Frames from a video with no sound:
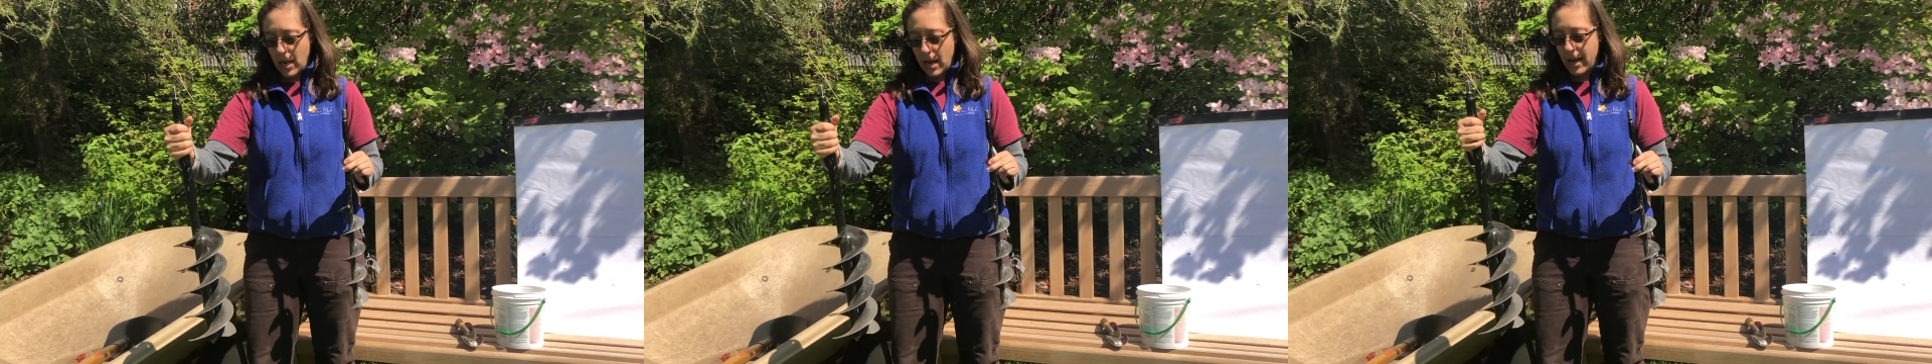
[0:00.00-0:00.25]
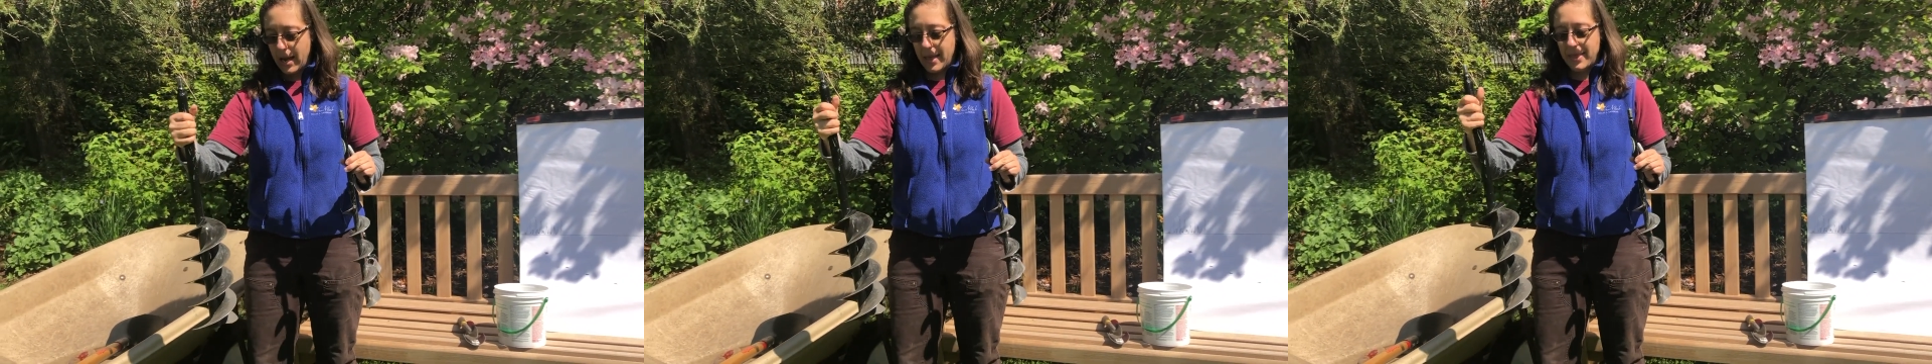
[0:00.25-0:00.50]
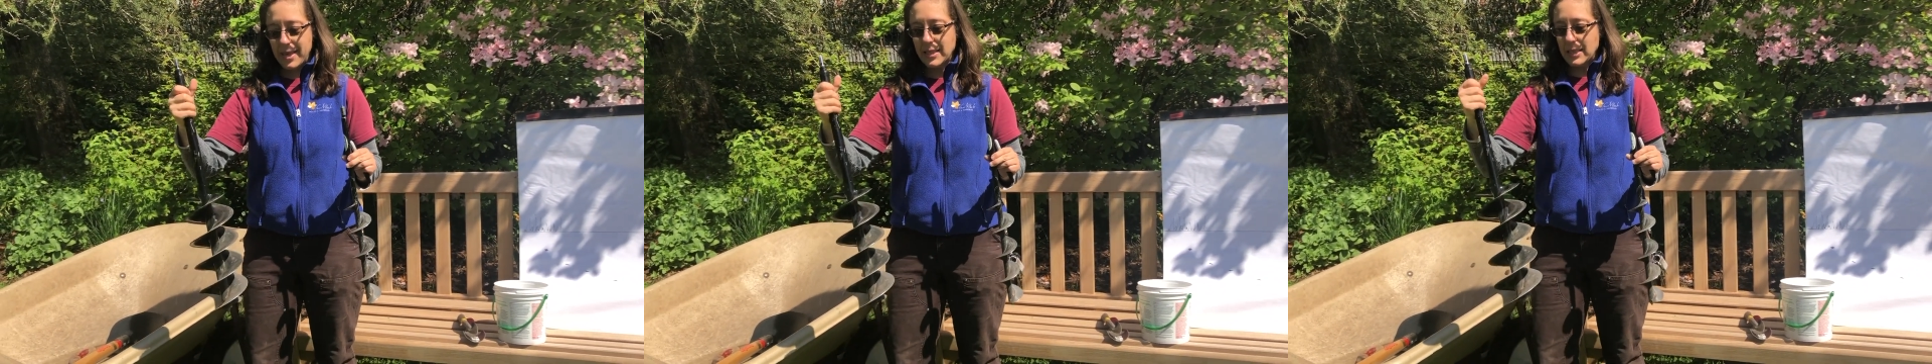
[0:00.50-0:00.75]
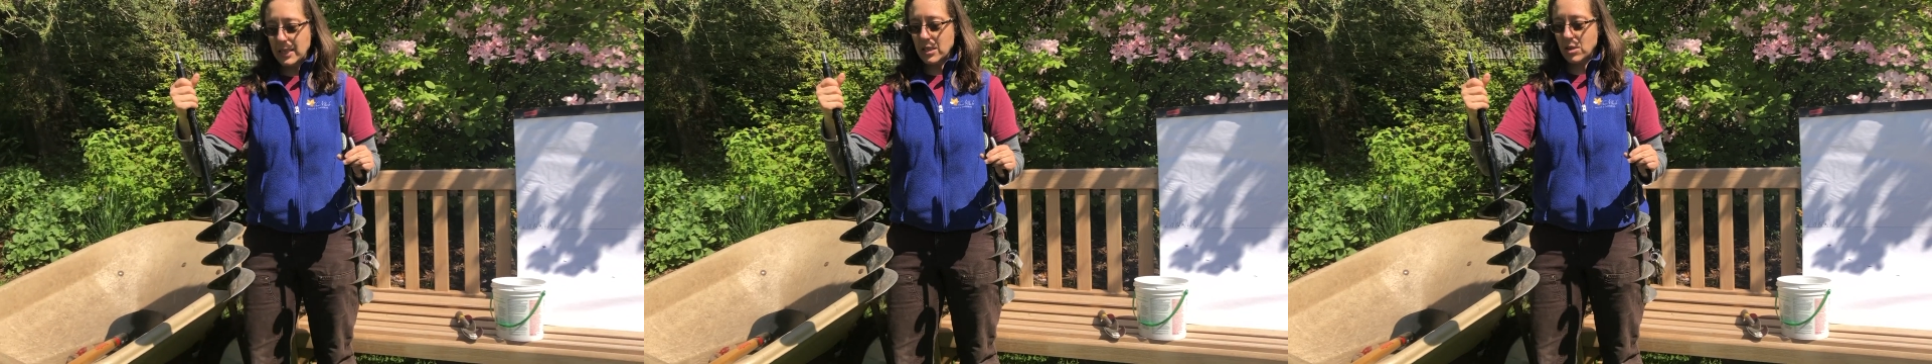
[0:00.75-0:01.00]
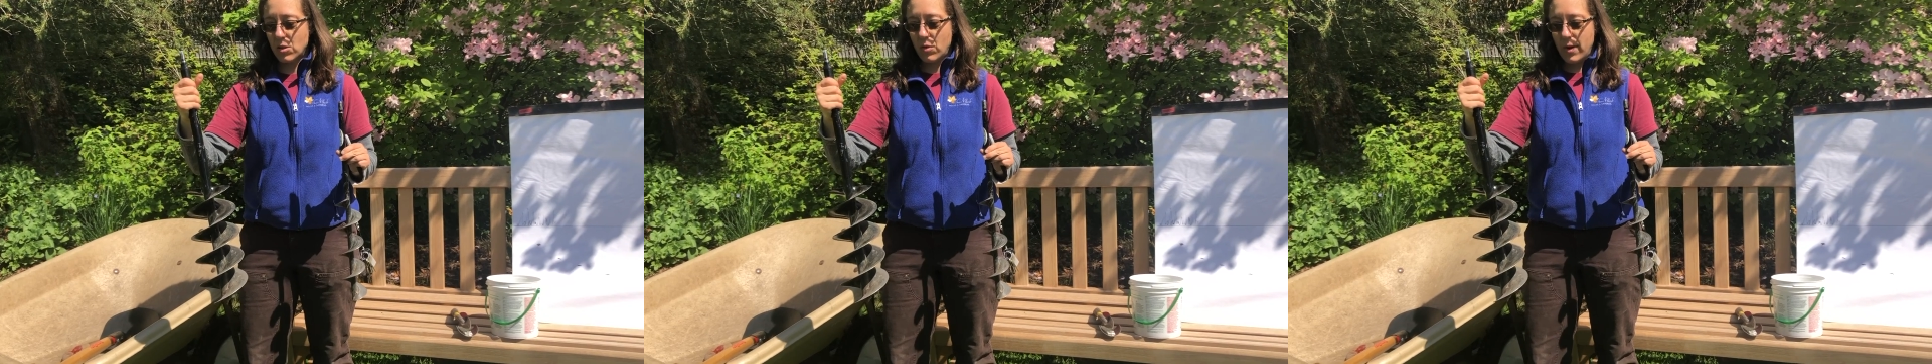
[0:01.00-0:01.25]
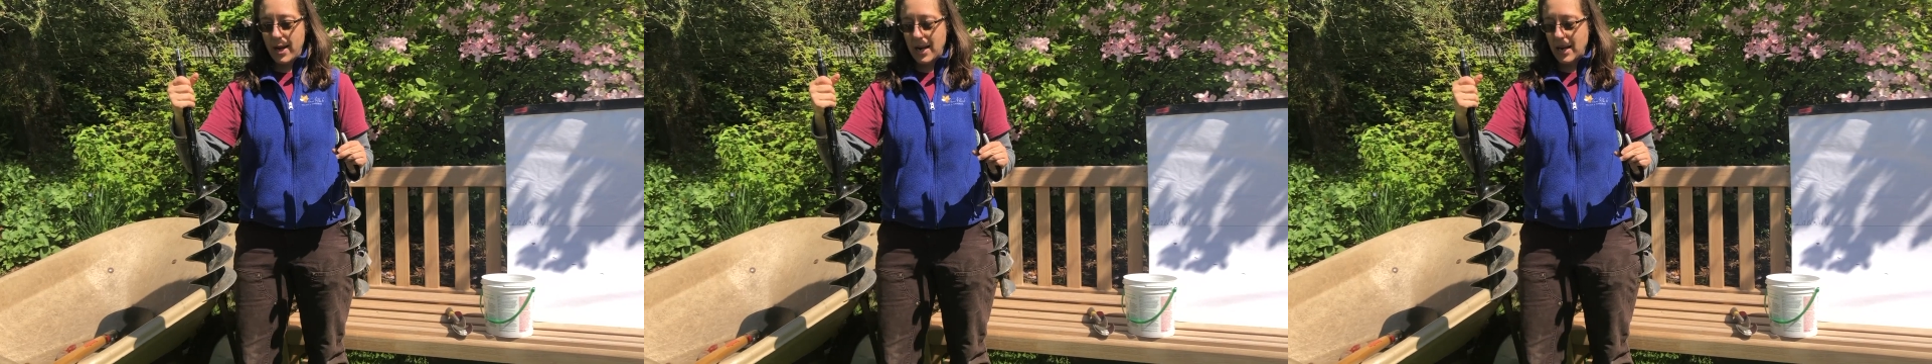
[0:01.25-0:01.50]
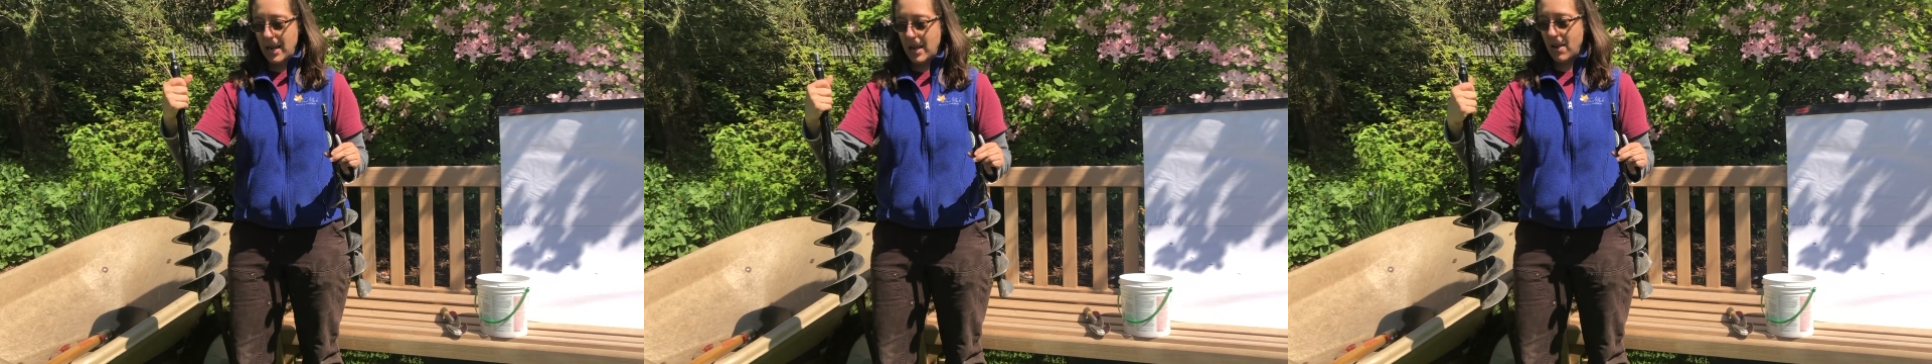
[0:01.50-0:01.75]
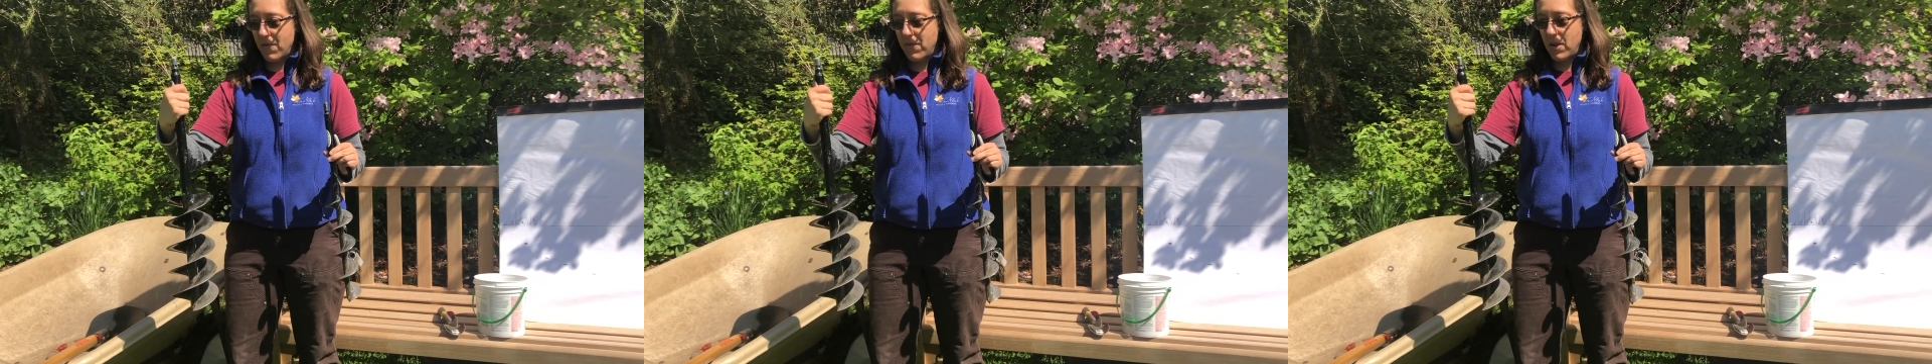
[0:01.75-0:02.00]
This is great
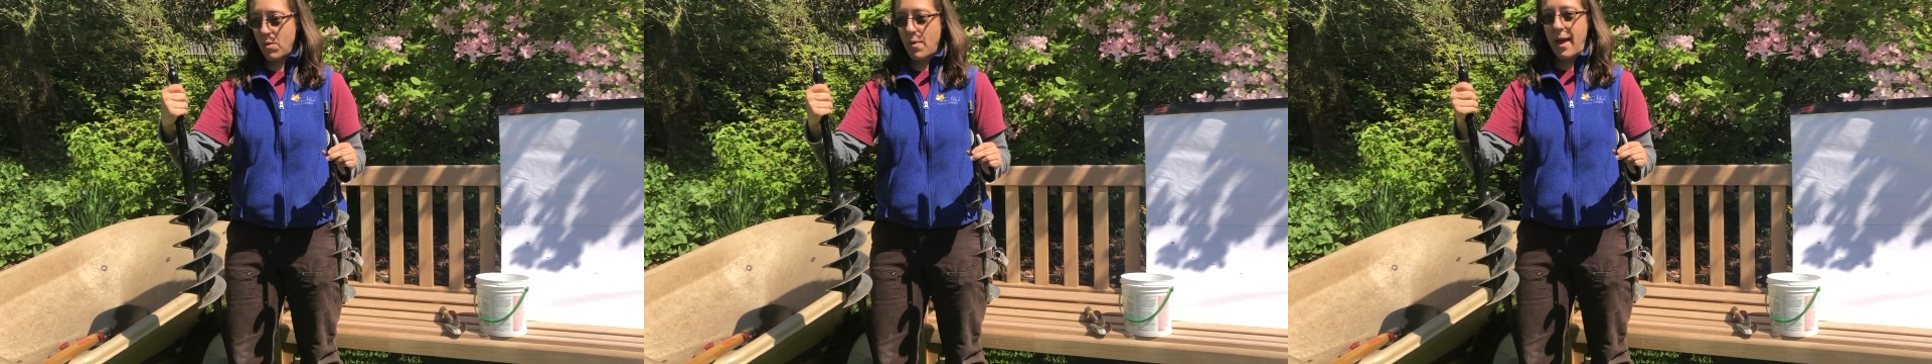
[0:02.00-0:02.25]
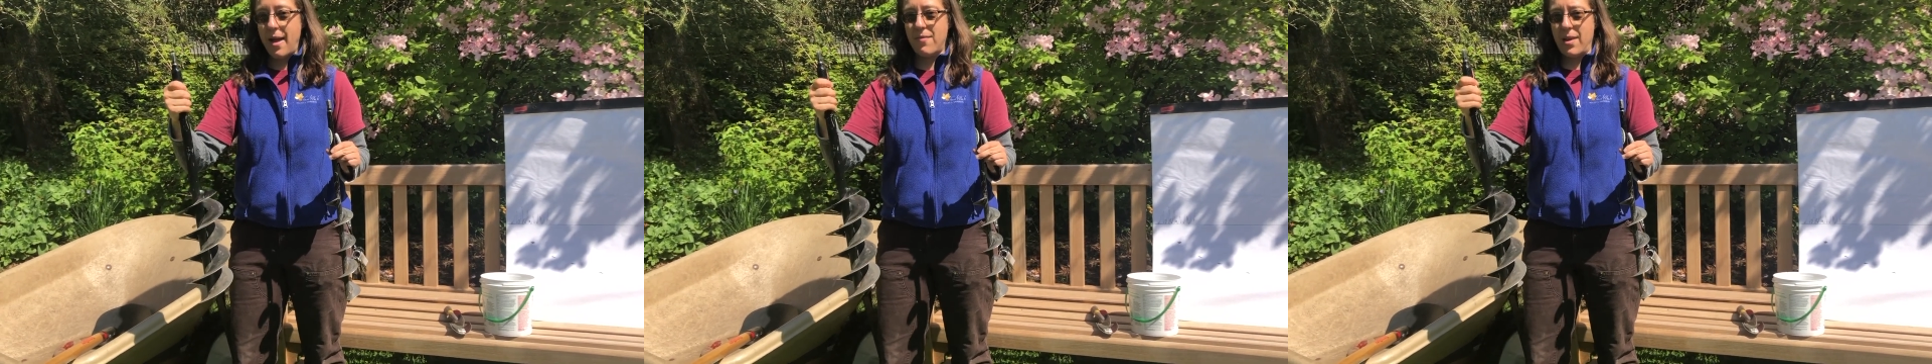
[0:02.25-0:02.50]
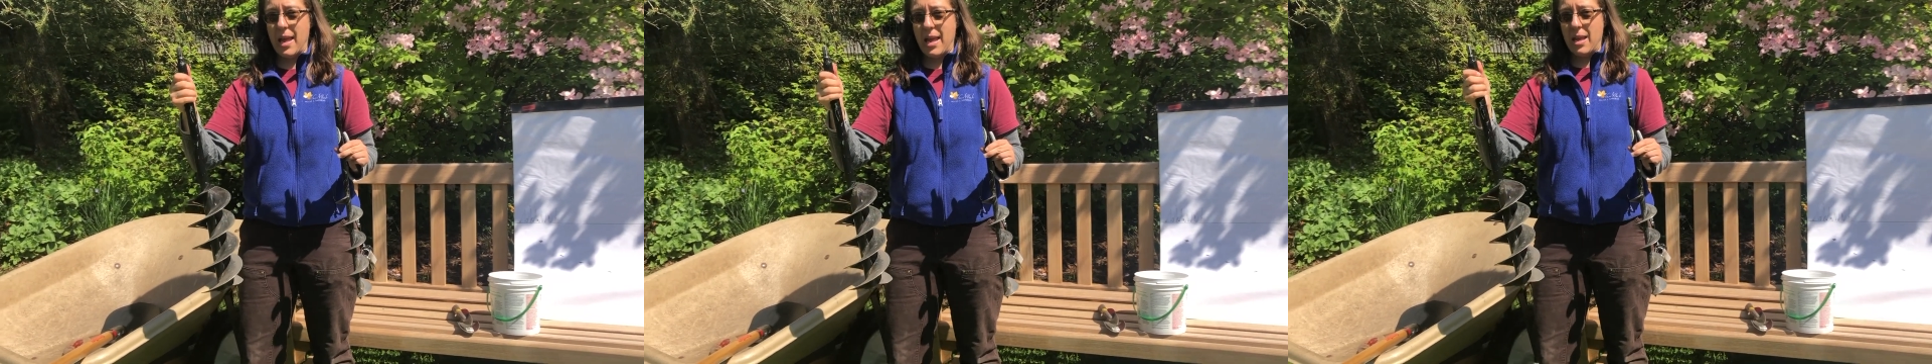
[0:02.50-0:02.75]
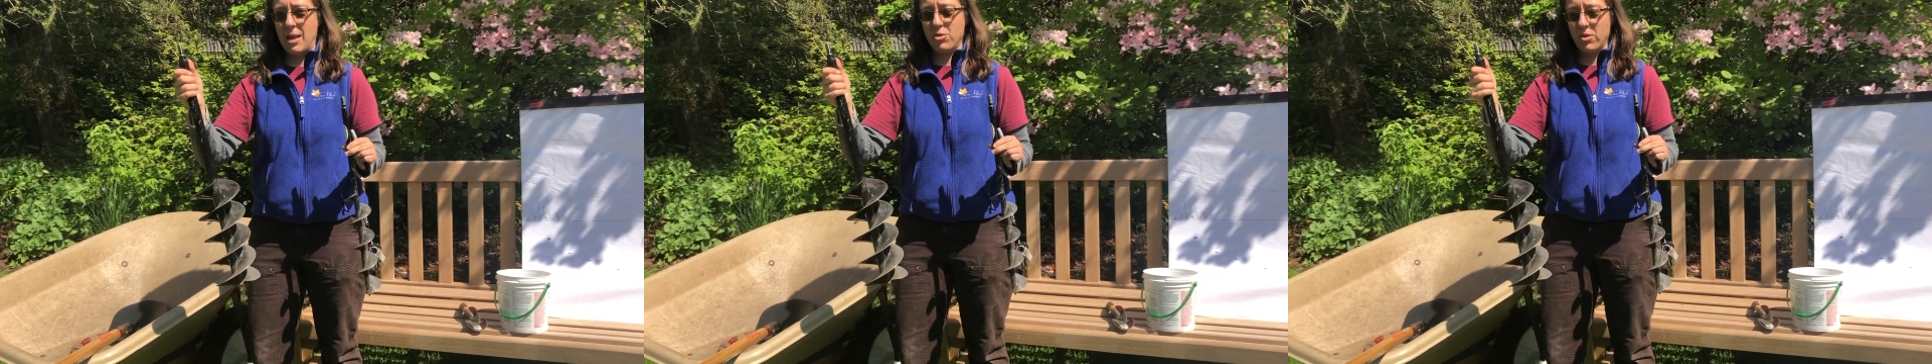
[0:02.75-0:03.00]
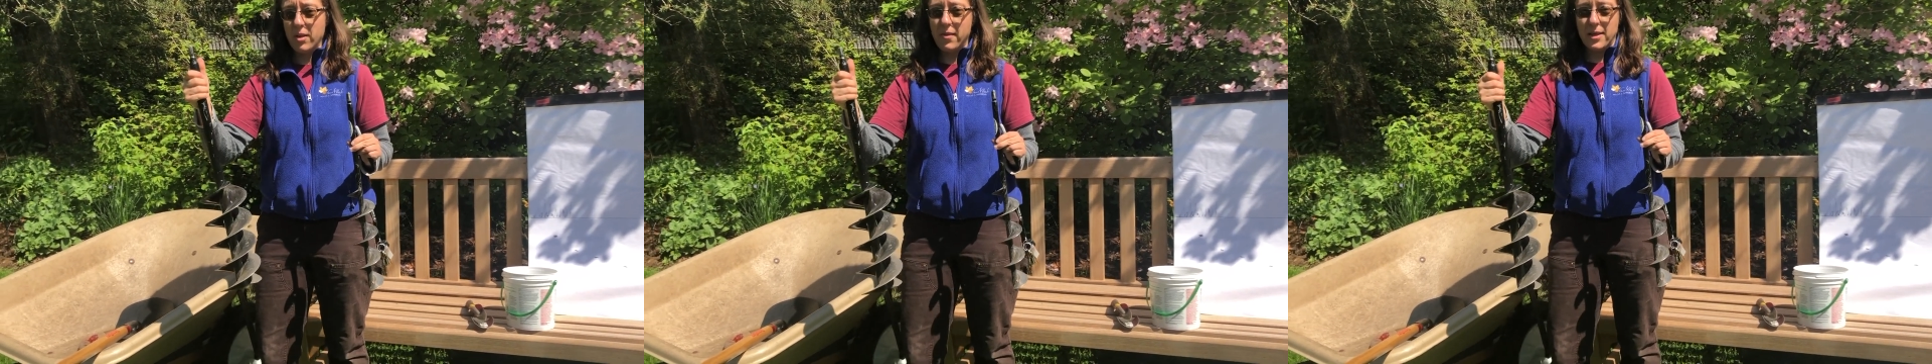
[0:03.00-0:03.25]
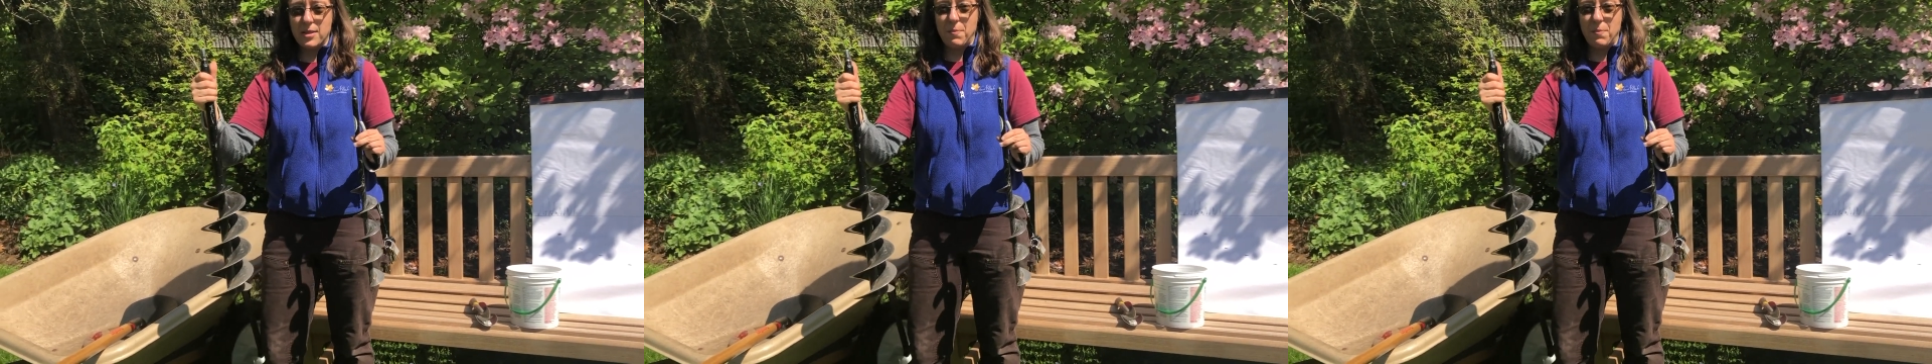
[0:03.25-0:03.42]
if you have a drill that's